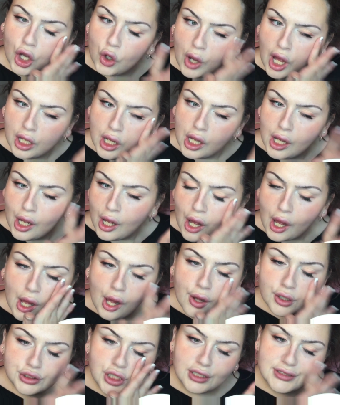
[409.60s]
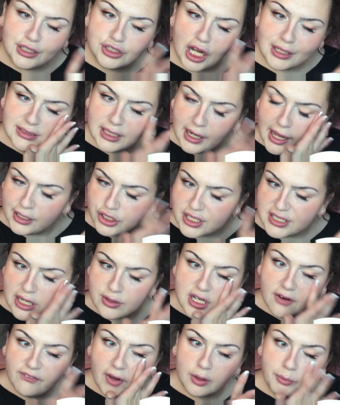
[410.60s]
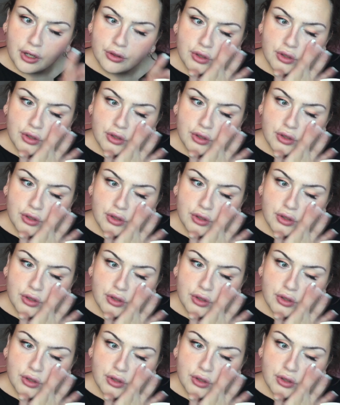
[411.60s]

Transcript: which is a very nice neutral color.